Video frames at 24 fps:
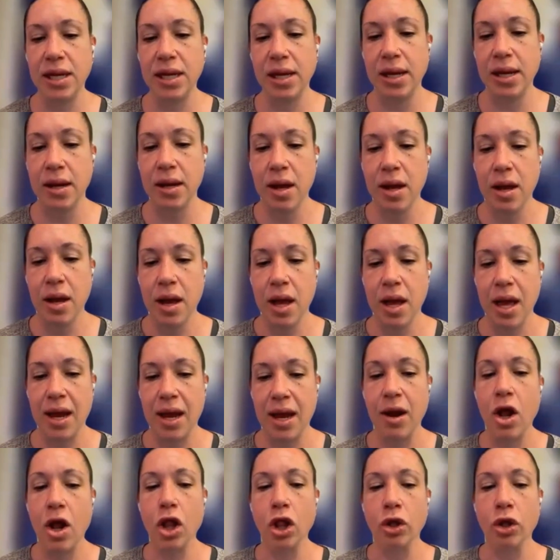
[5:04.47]
see
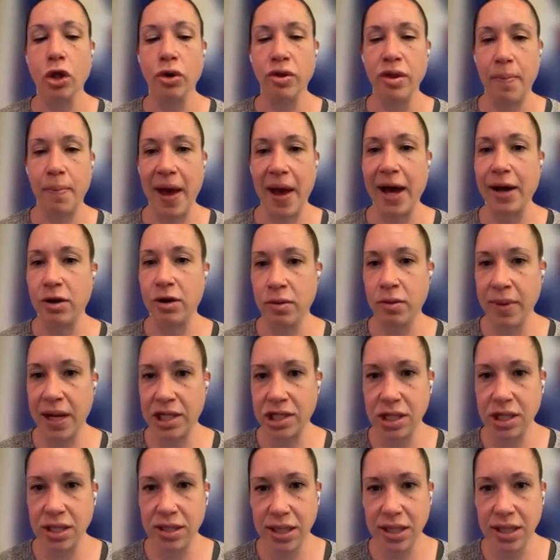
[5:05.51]
and learn the pattern
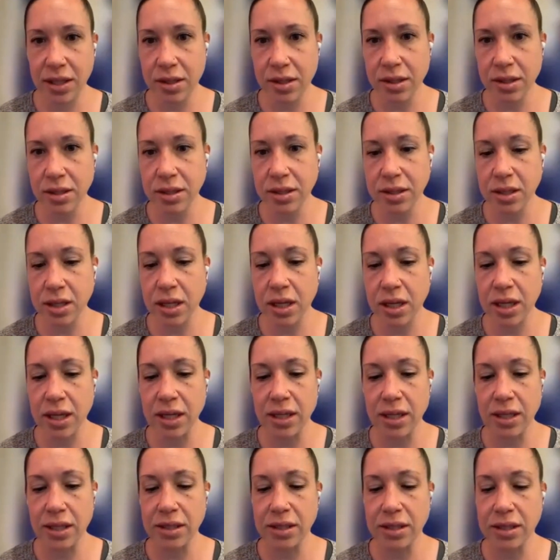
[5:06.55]
matching skills
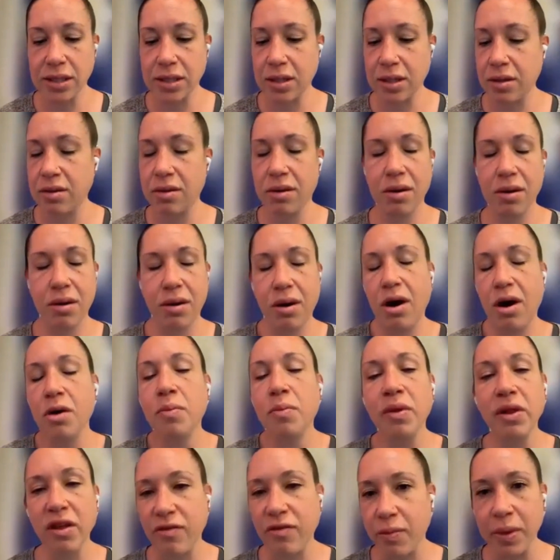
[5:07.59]
is
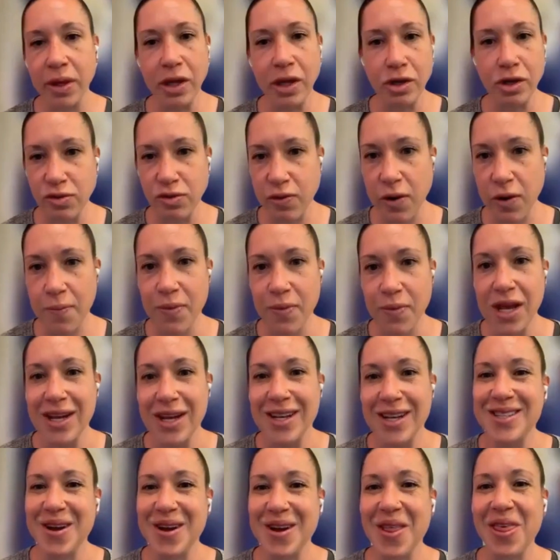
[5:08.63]
unbelievably useful.
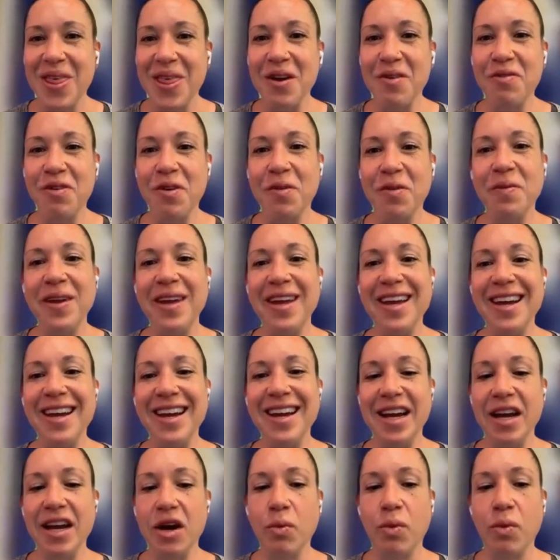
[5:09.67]
So I think for
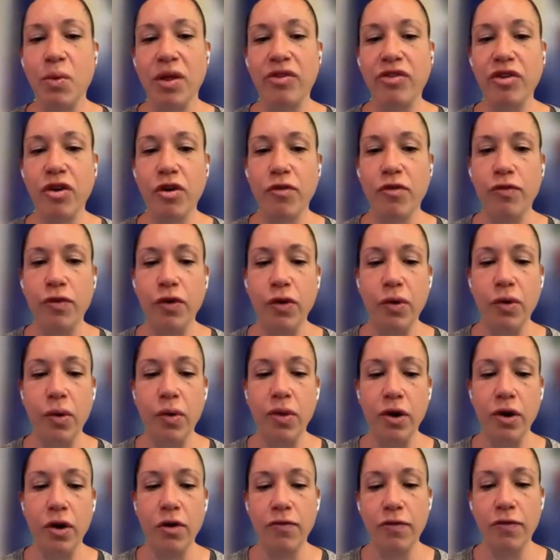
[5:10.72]
me with
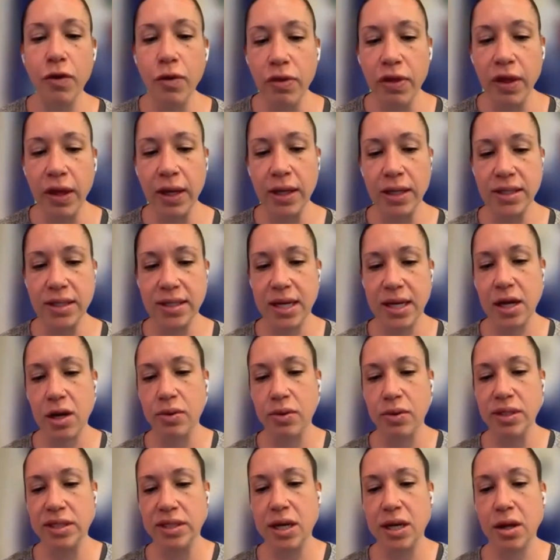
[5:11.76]
Tofu, there are a few things that I
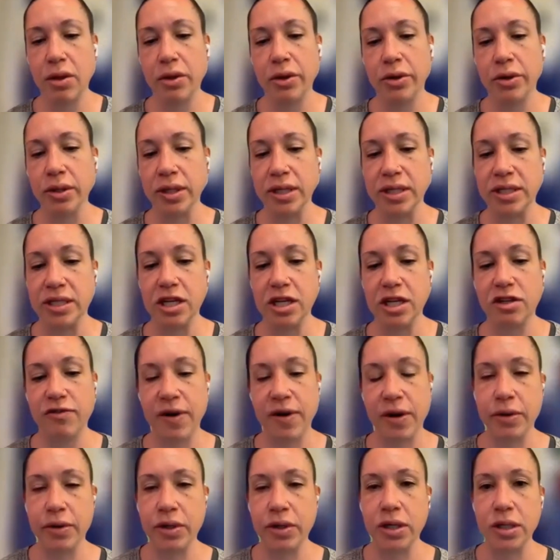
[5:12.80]
always tell early stage
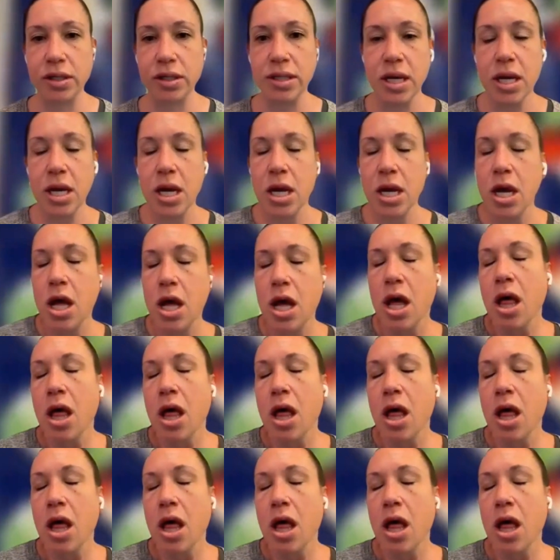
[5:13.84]
founders.